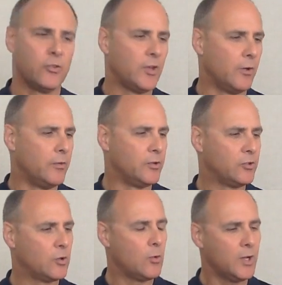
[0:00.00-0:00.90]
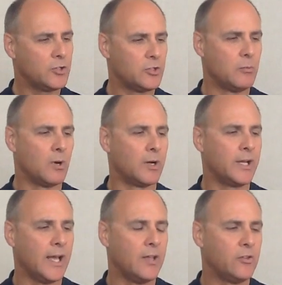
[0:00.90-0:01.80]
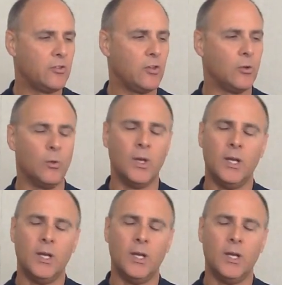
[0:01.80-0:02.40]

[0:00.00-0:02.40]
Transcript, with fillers: So there's question mark as to